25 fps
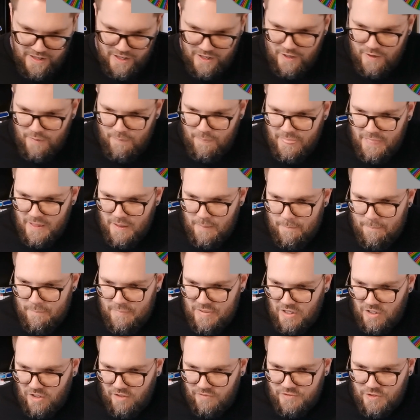A
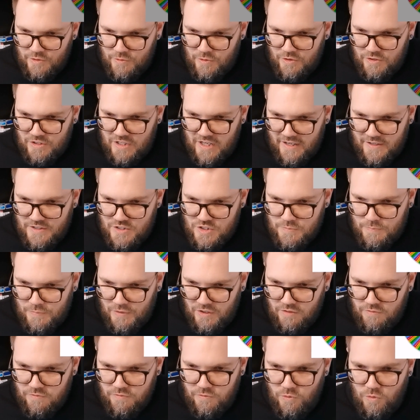middle of the road kind of
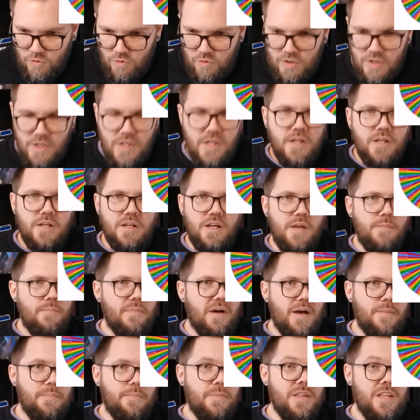spot for, in
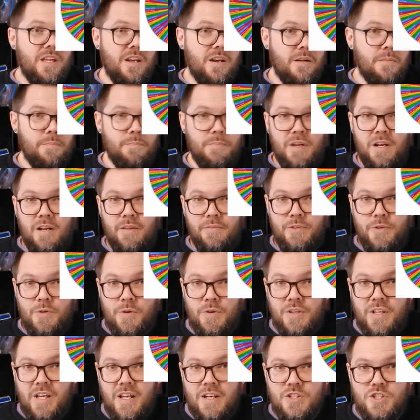my opinion, in the middle of the
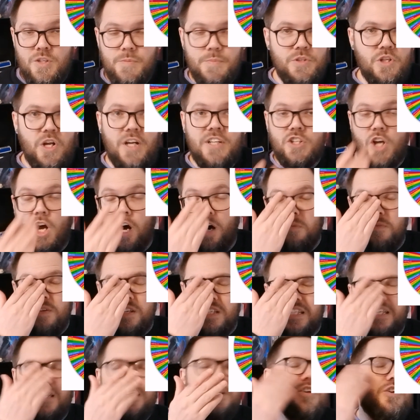road kind of superstar. He's
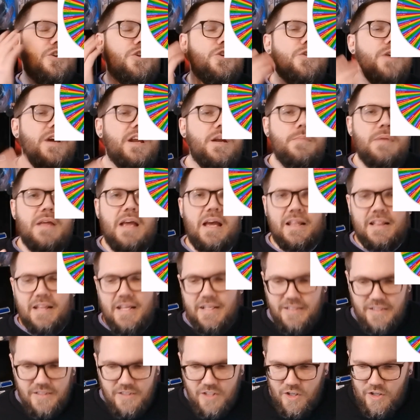obviously incredibly
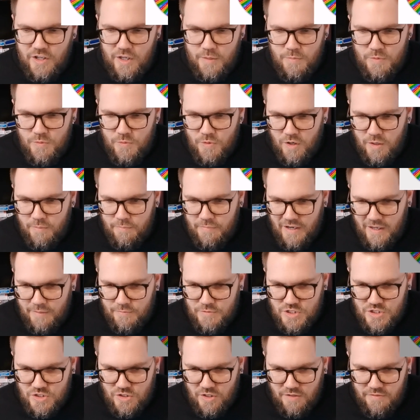athletic, don't get me wrong, but
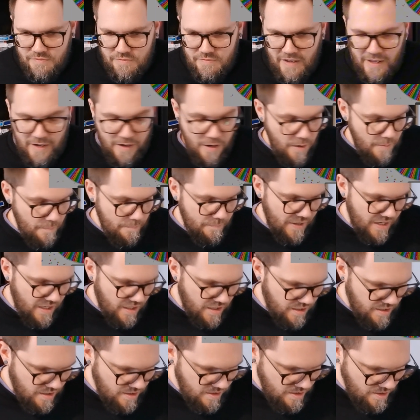I'm just not a fan.
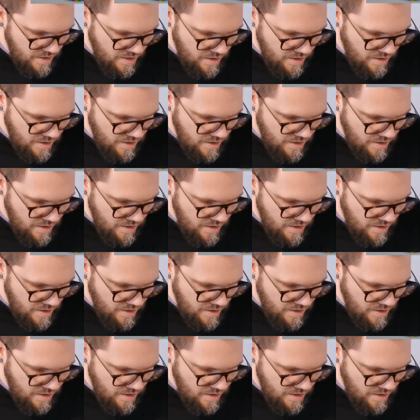Buck